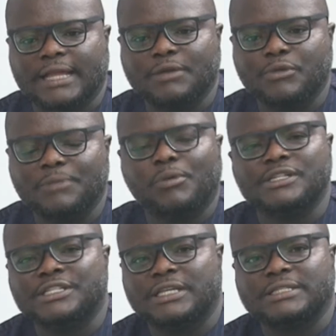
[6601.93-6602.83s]
I think we need
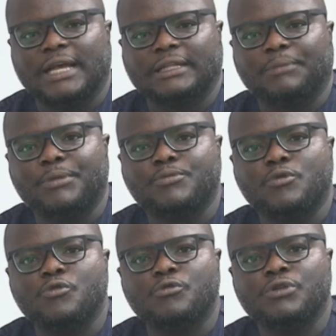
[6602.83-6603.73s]
politicians like that,
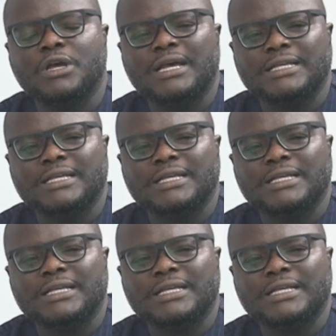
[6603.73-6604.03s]
people who